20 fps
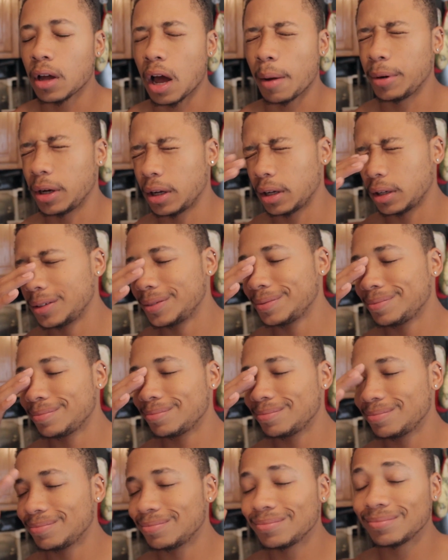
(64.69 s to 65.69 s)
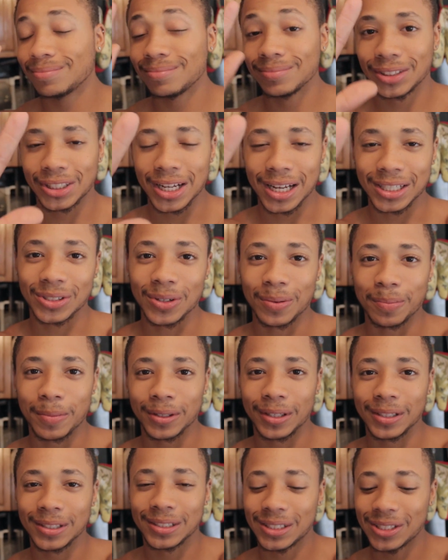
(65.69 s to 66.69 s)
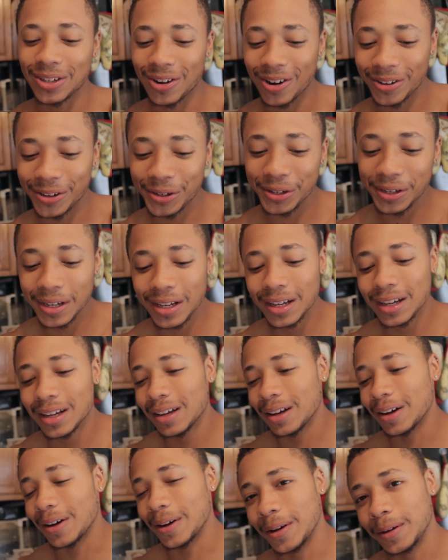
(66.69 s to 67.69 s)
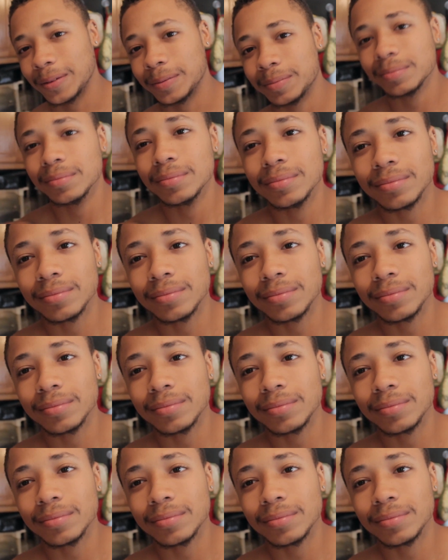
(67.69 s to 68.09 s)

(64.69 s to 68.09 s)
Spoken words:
I mean, chest on Mondays. Sorry. I